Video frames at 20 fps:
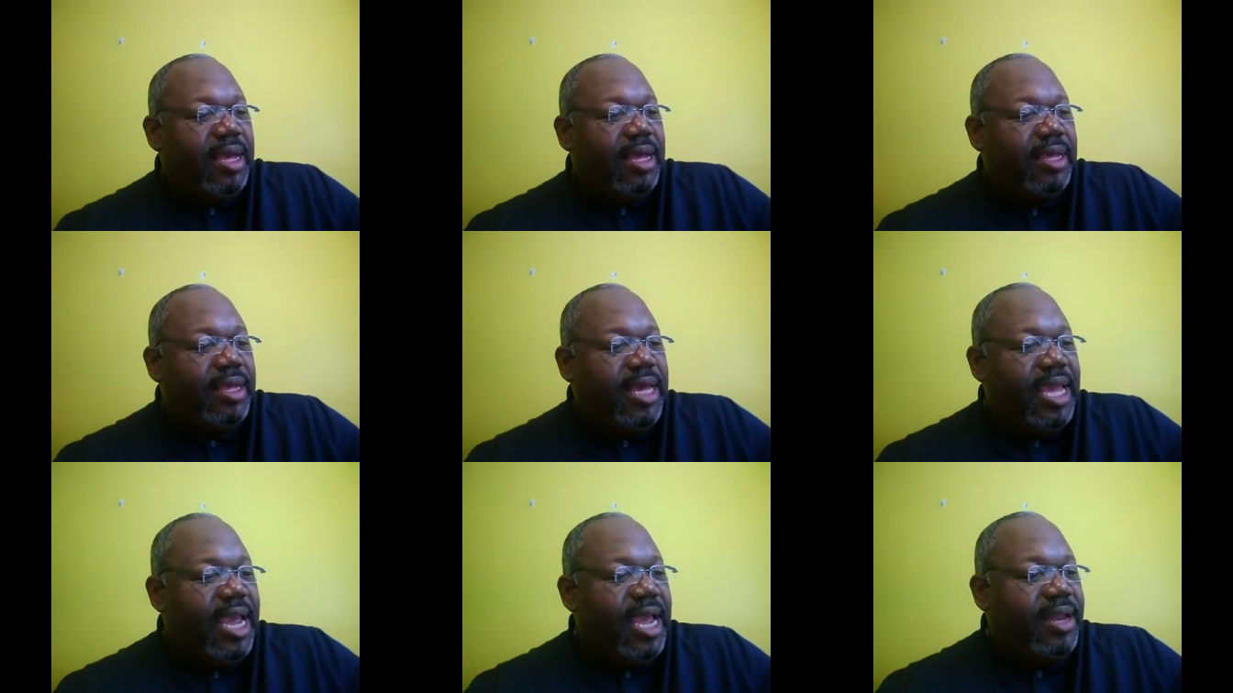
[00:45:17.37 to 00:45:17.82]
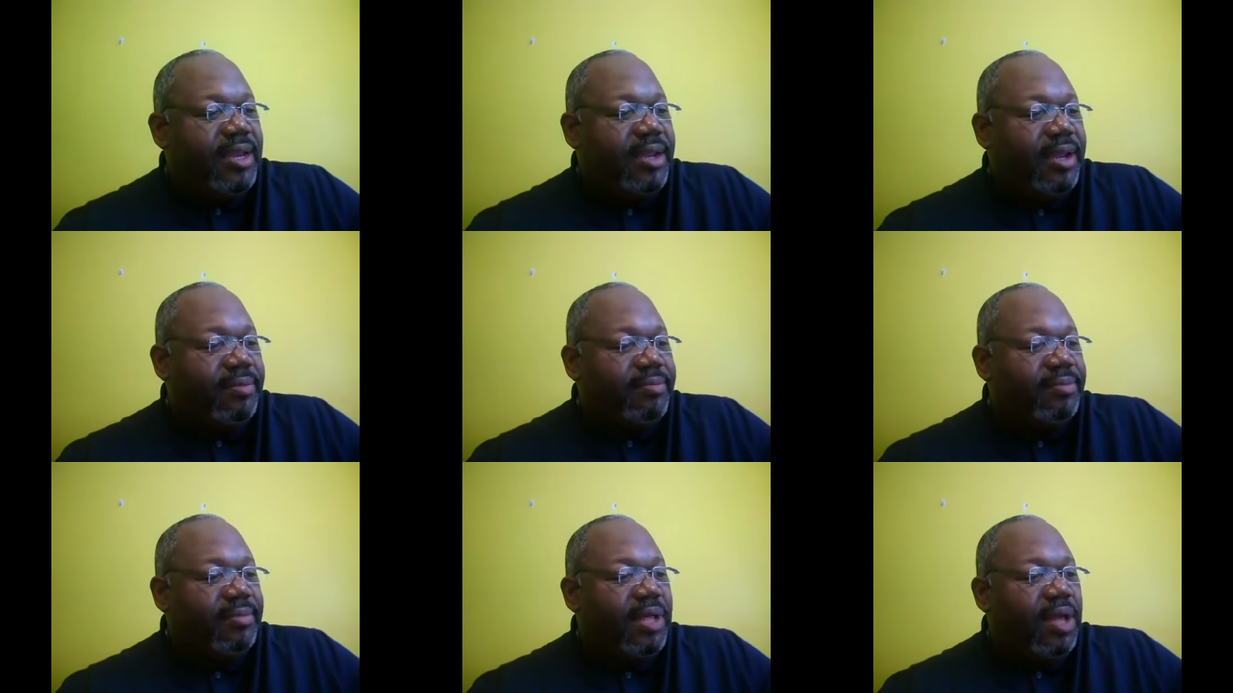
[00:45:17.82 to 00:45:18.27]
and
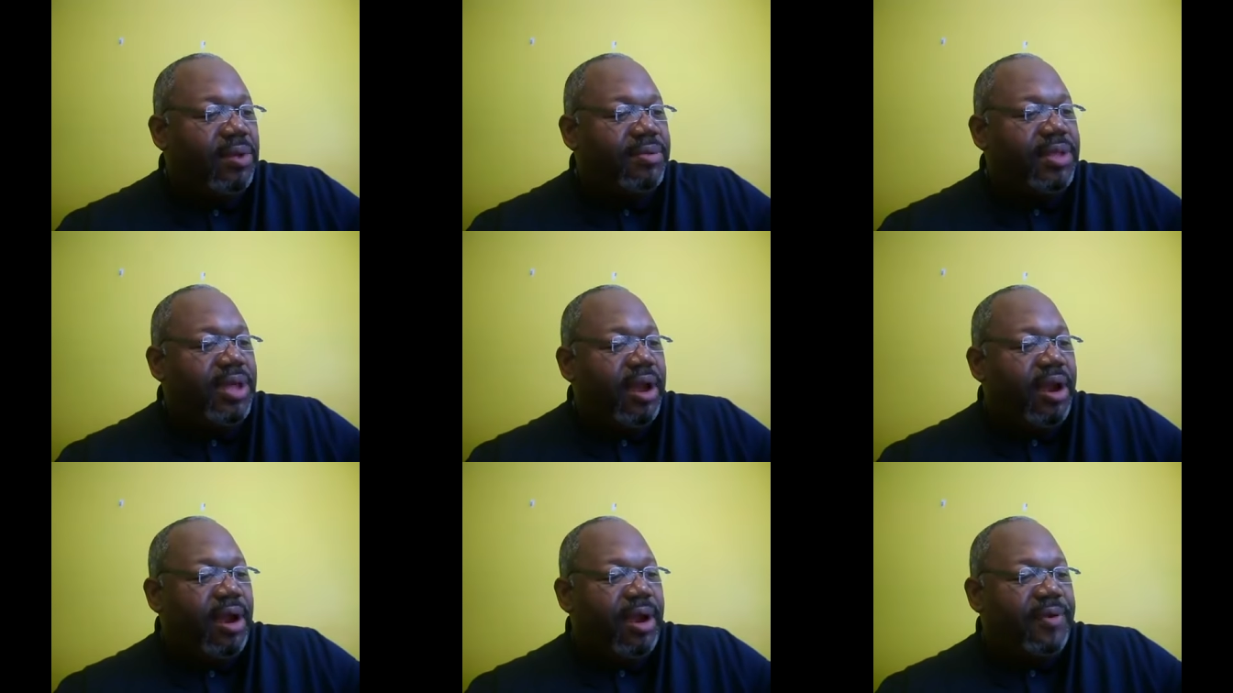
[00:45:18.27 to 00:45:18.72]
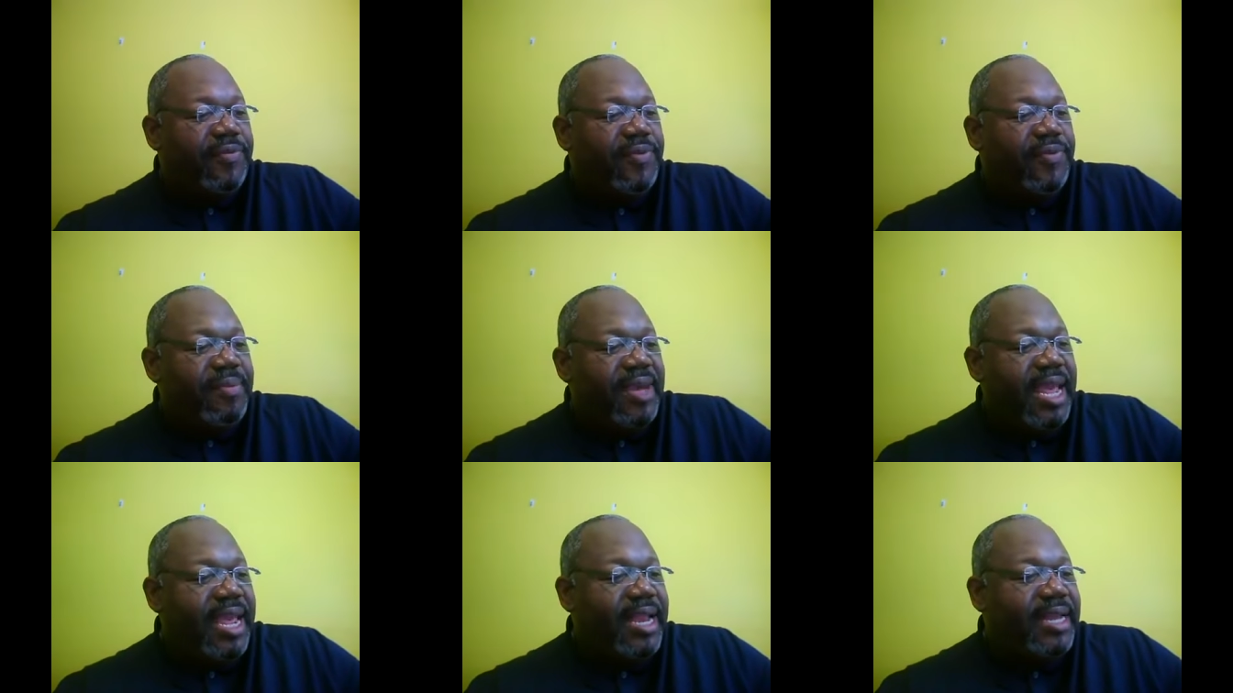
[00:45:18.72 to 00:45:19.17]
kingdom on the
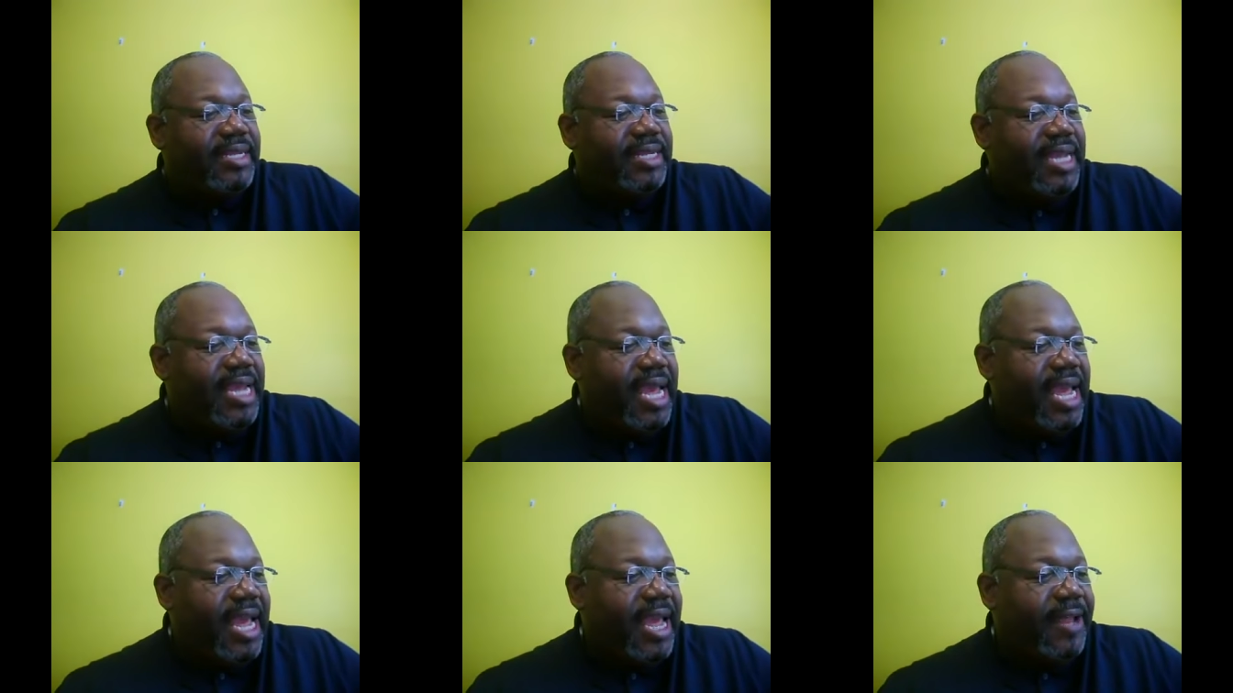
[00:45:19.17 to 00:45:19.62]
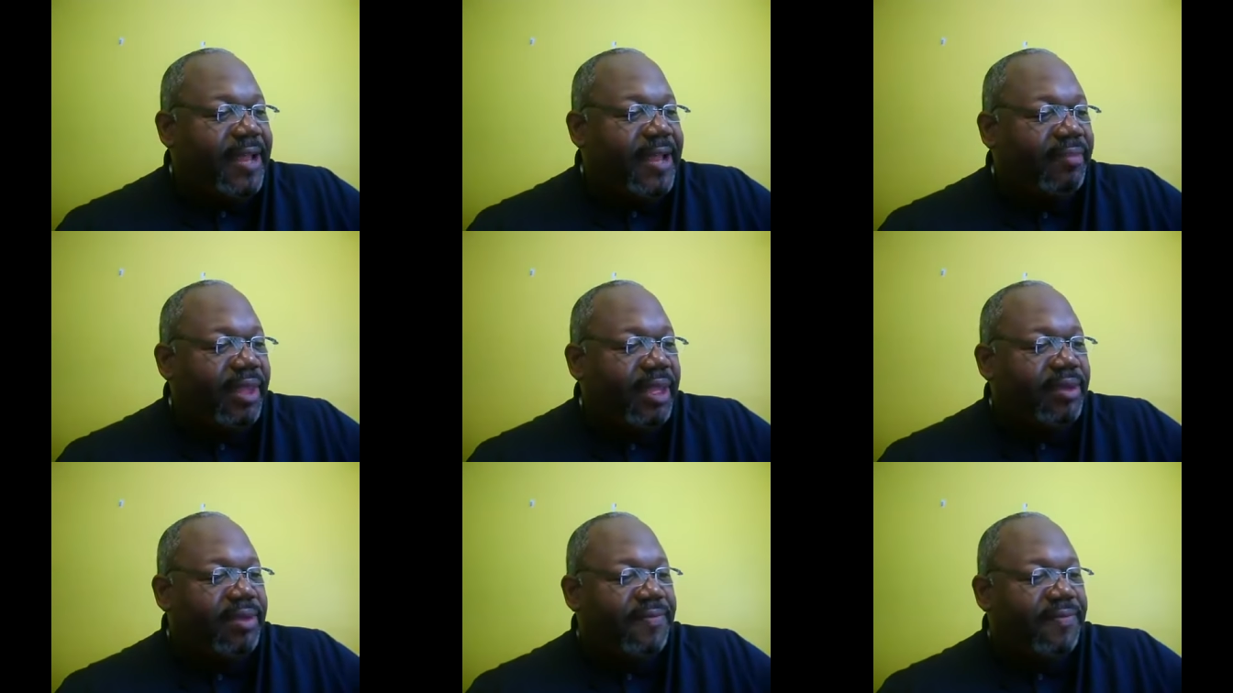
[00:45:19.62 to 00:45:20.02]
earth from end to end